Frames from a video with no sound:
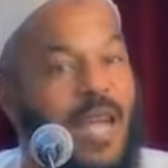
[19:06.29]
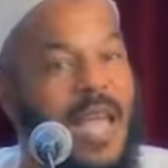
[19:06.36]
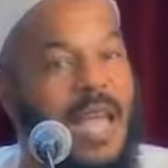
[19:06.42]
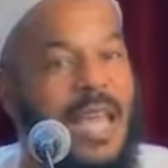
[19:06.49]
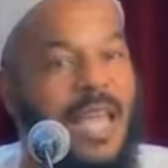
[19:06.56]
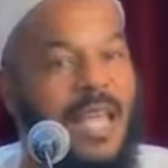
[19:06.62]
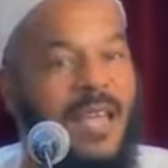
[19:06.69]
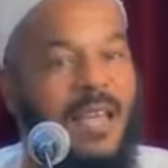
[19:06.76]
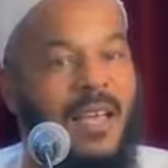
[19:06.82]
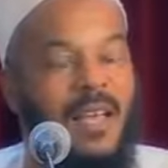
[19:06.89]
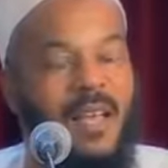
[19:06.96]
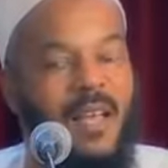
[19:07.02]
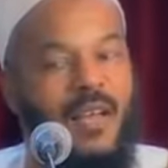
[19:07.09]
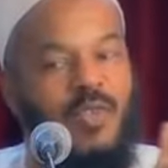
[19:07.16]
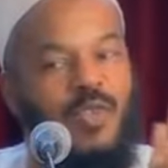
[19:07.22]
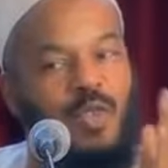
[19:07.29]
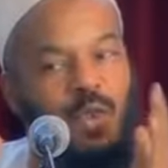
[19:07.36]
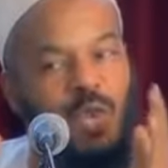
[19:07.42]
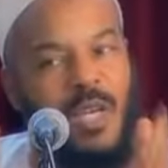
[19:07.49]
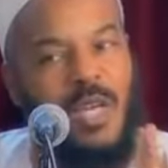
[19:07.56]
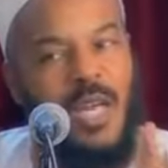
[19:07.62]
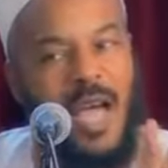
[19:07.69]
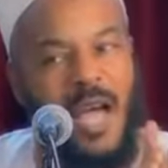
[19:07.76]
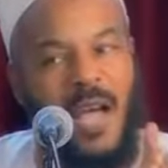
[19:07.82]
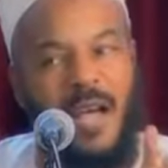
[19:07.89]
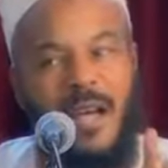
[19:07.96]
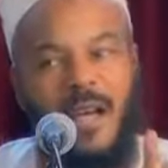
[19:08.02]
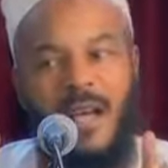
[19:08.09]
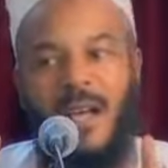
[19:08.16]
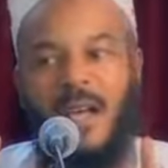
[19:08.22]
So really,
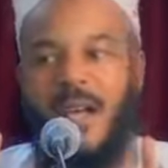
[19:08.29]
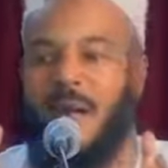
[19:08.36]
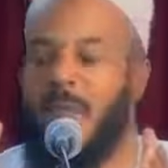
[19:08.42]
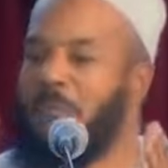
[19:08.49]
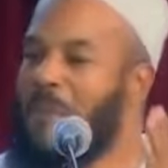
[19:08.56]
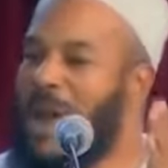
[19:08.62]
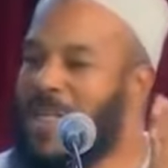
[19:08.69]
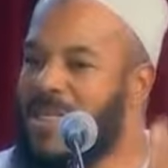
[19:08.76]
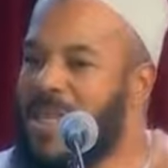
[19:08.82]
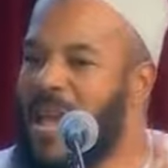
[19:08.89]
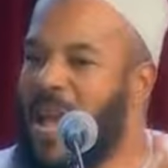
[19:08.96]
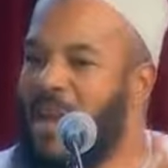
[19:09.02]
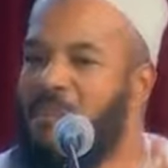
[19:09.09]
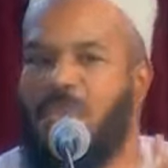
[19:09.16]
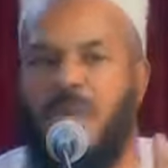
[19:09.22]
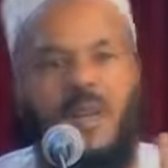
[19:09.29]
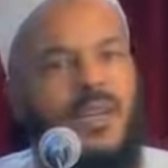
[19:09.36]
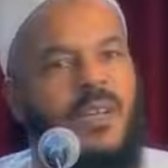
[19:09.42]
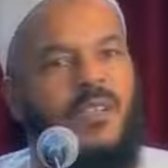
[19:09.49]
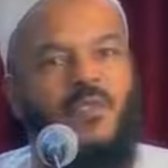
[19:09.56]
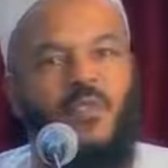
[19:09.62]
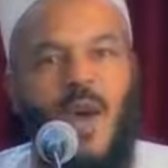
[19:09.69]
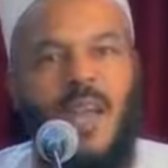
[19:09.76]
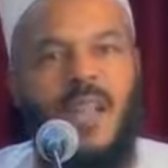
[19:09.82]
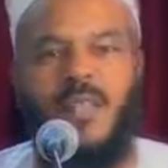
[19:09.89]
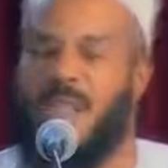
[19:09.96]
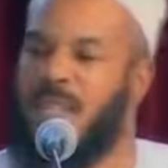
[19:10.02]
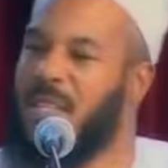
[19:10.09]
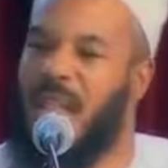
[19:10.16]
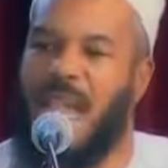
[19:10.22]
sunnah, madhab, is
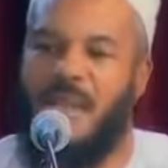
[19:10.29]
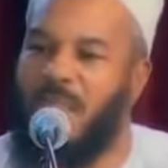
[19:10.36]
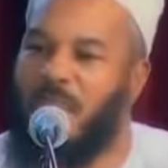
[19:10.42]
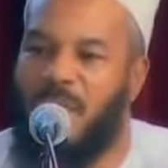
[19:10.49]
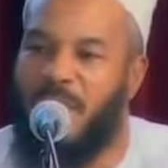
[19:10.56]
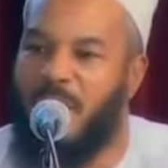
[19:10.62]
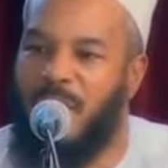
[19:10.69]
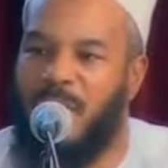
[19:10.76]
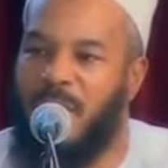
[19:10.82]
one and the same.